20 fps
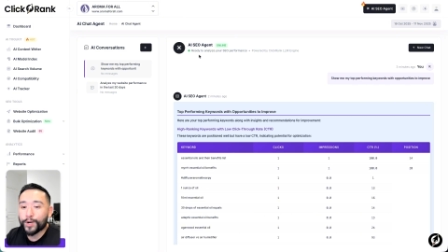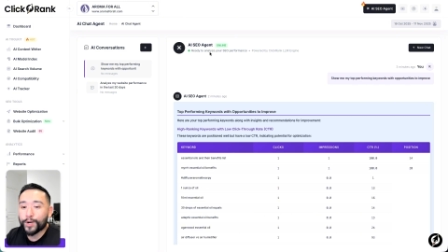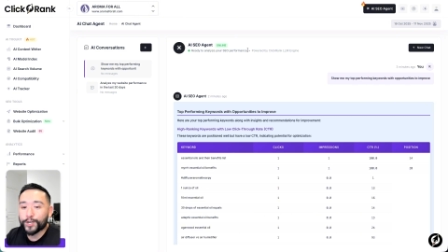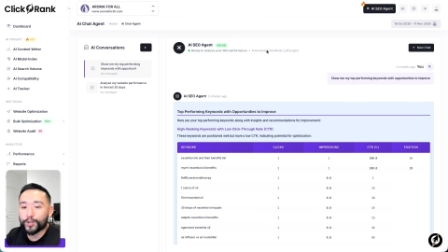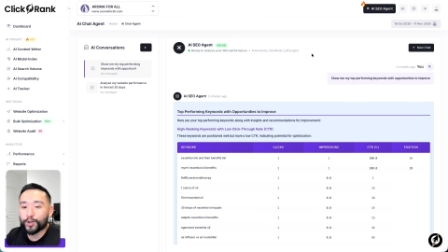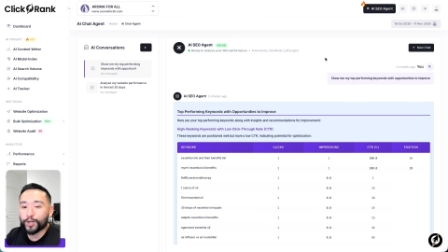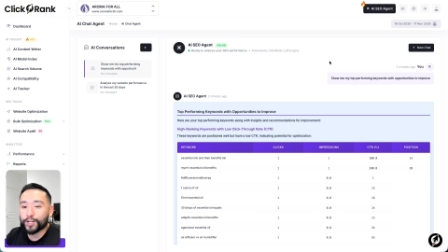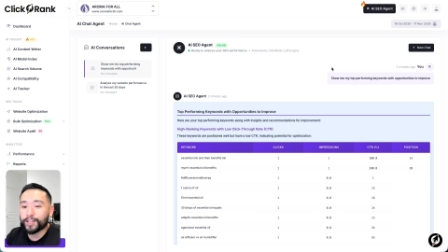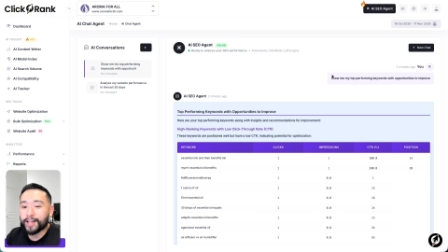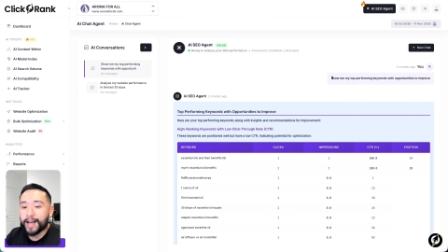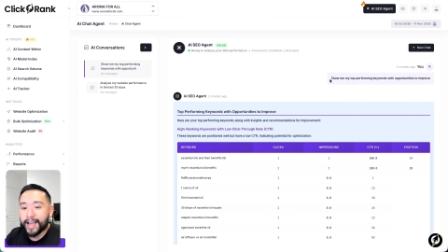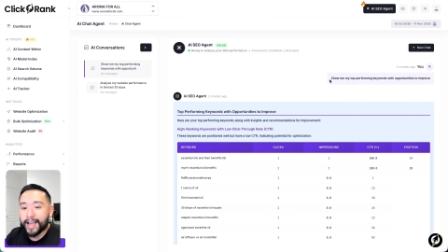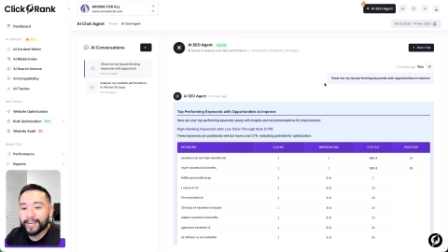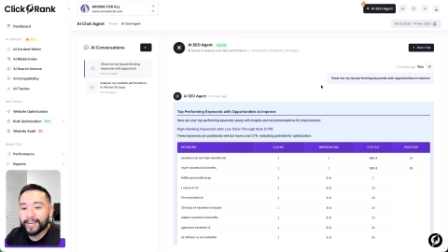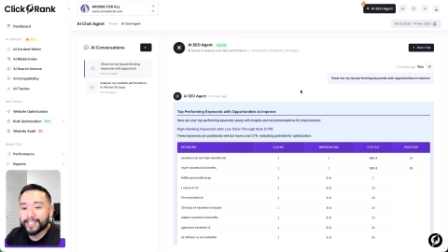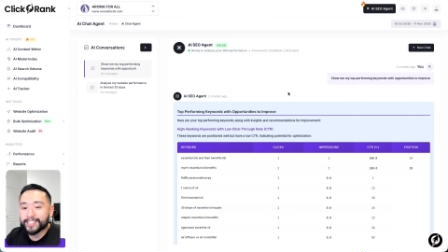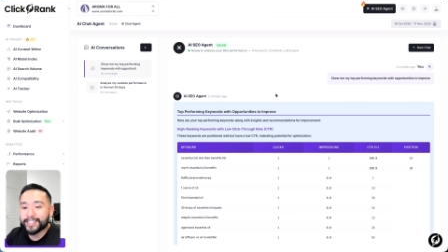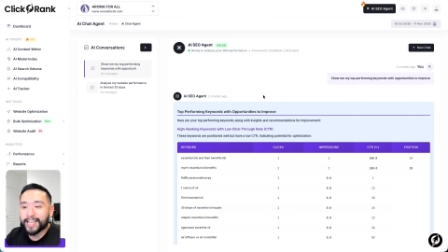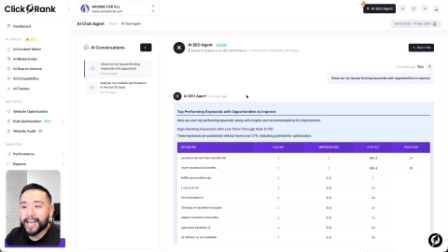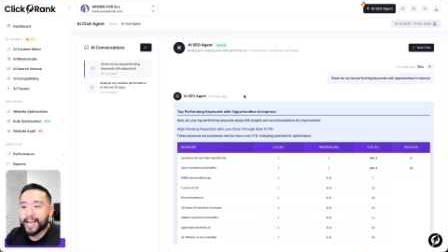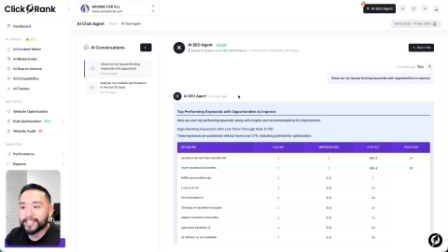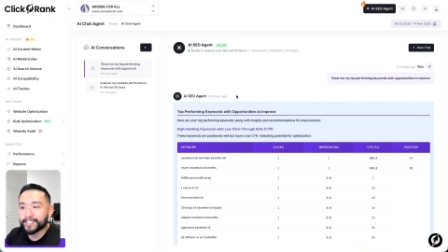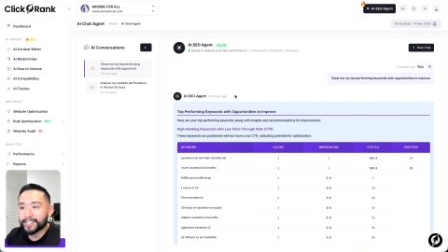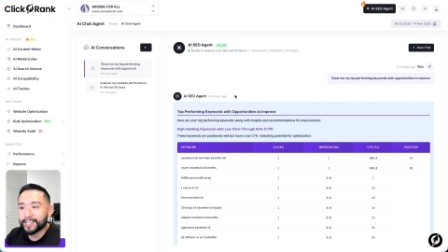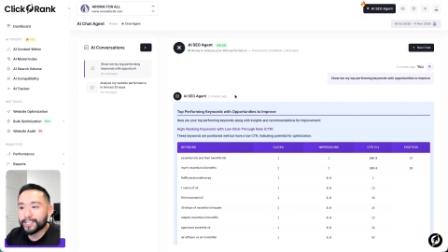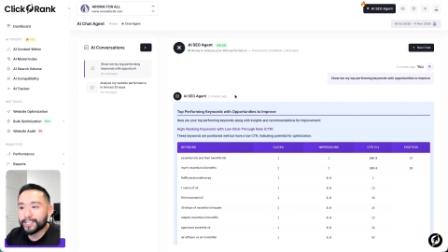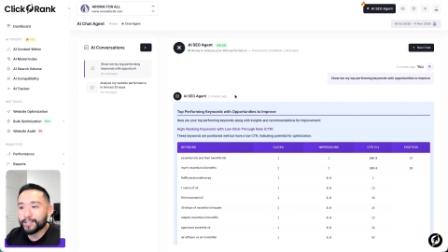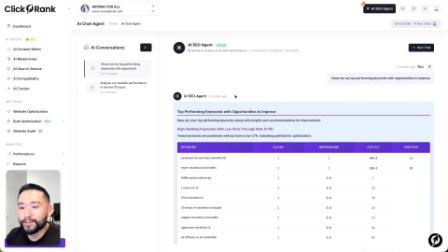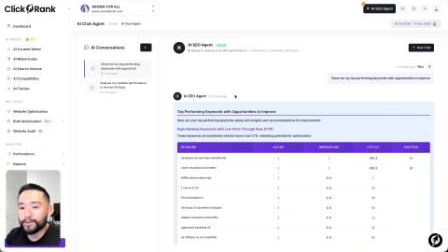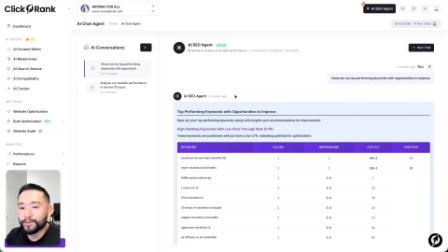what your client is
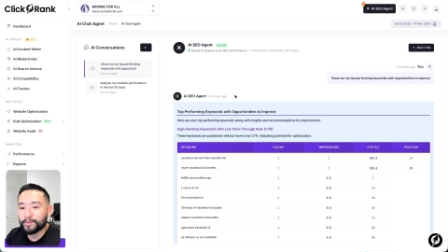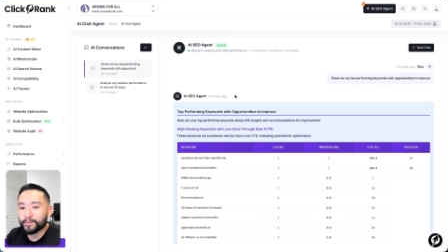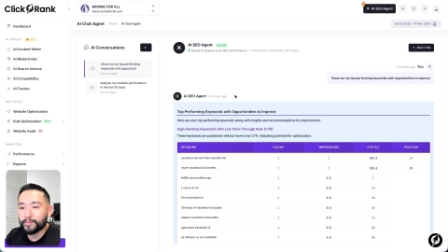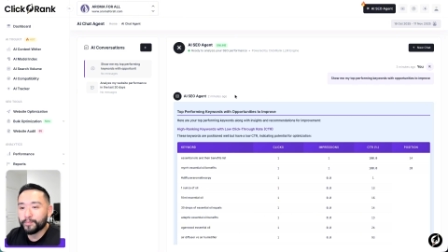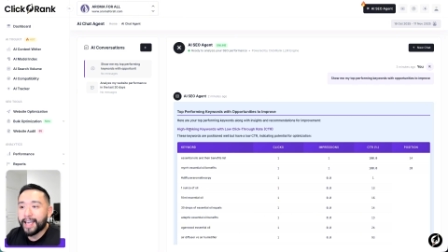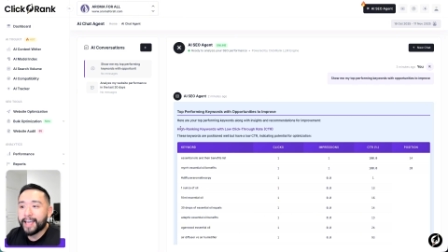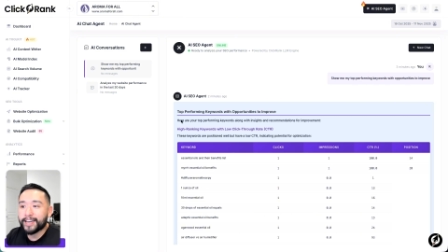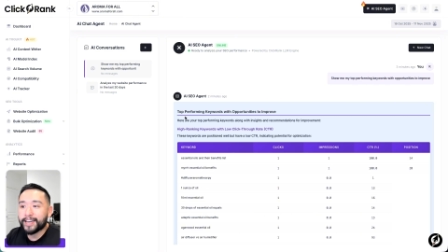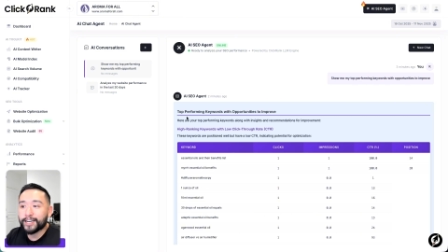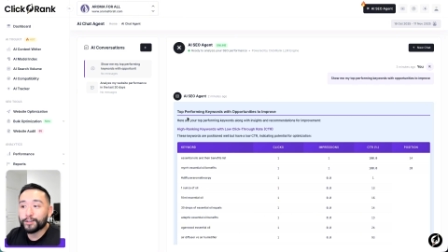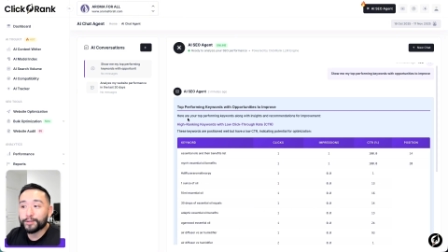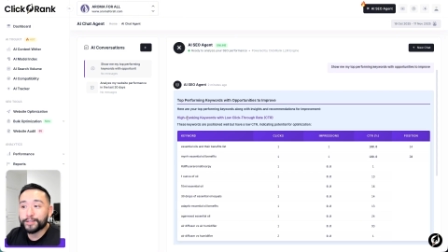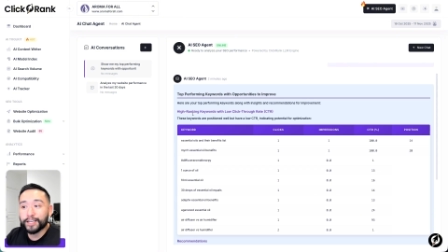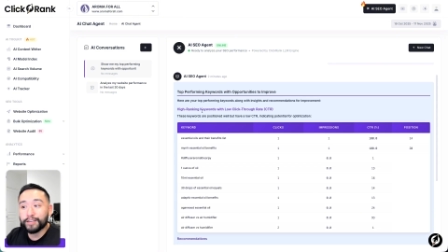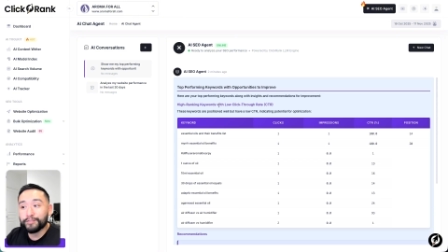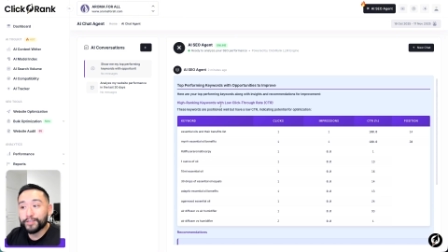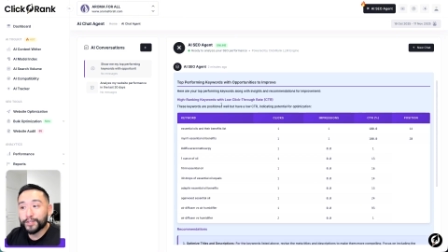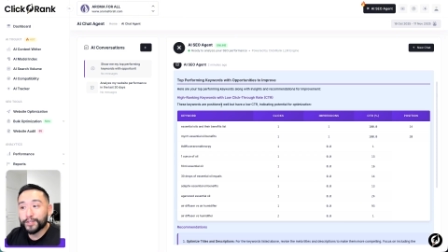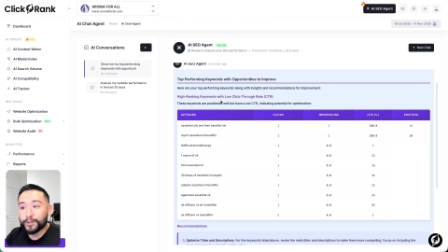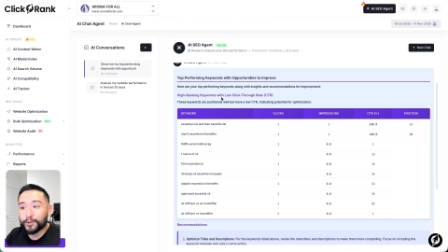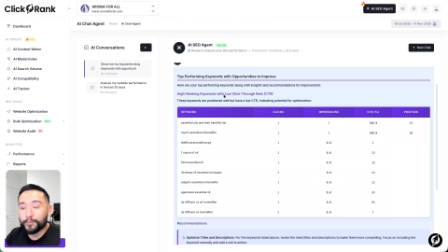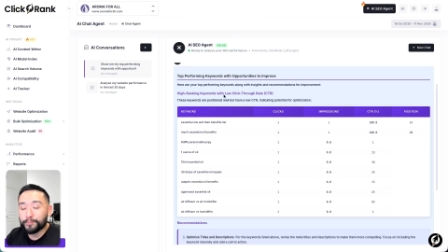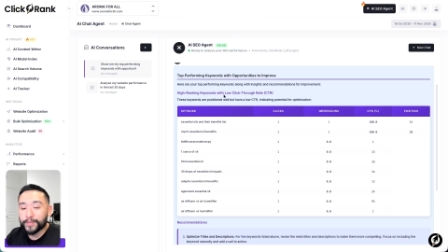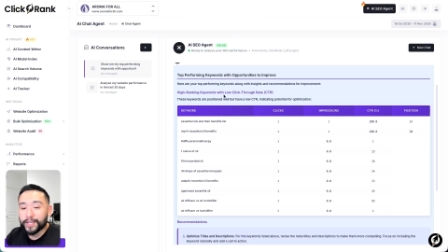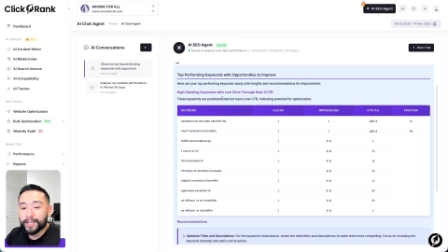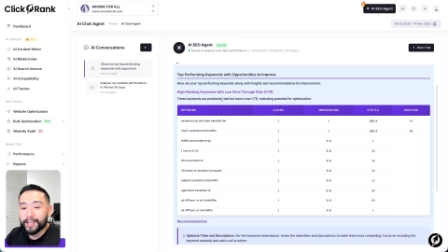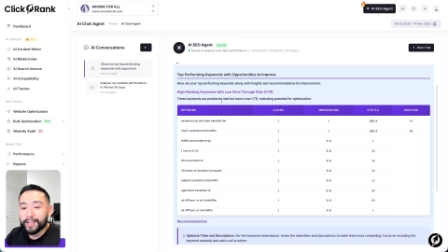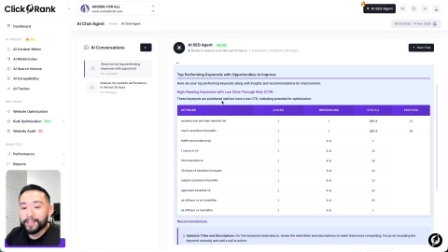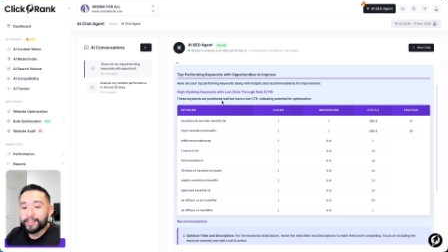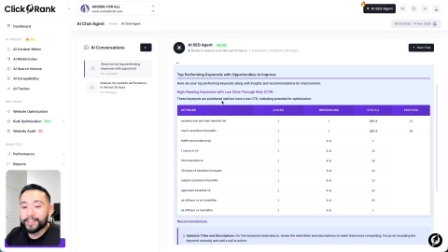asking you, and it'll give you
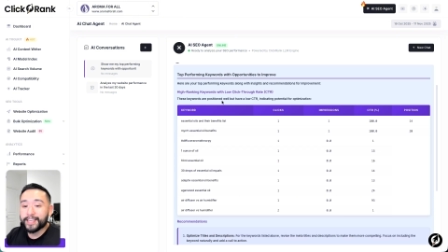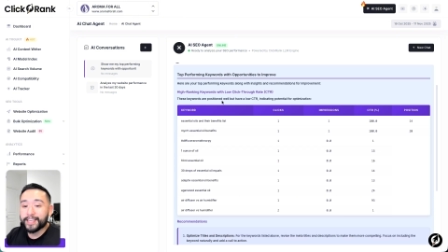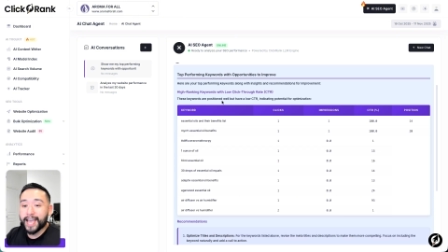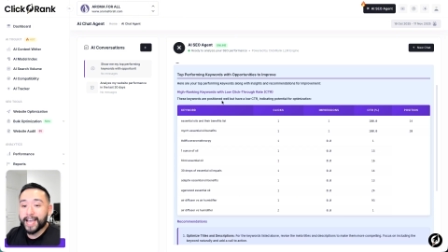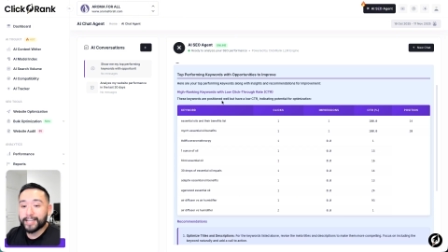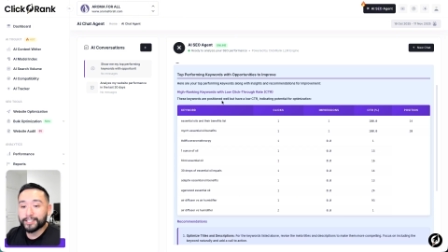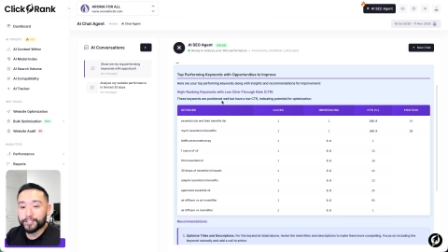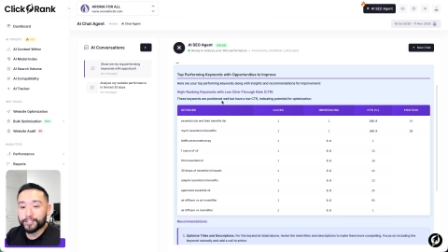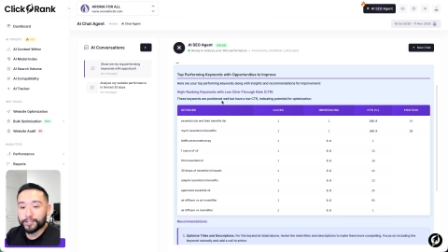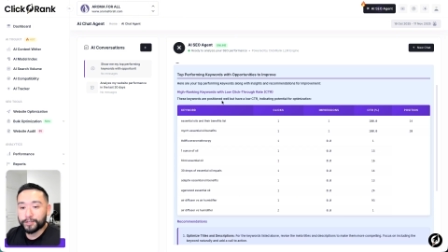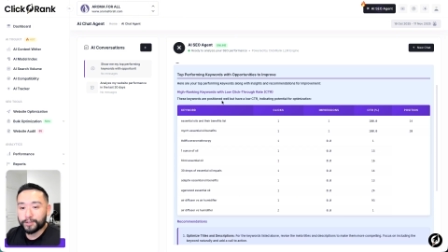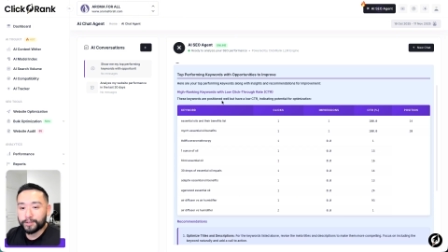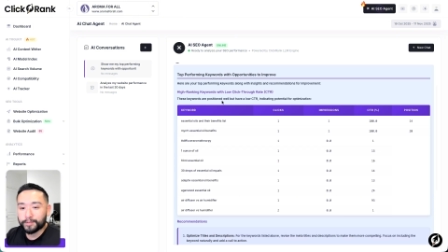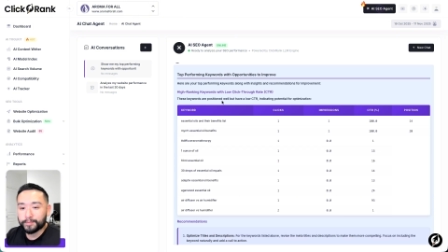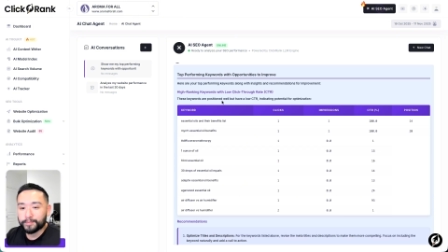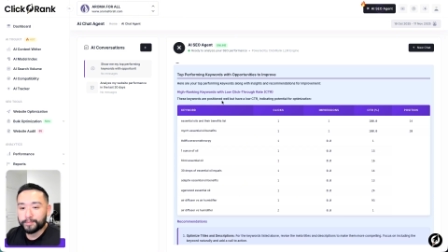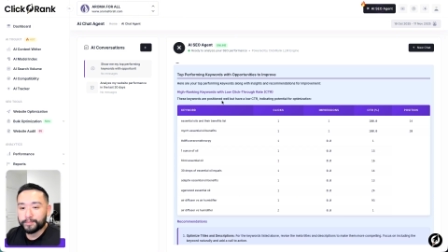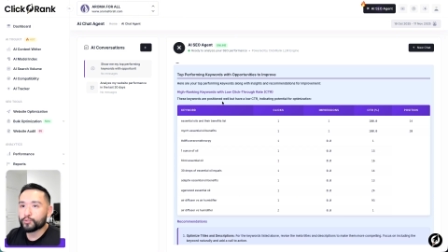the answer.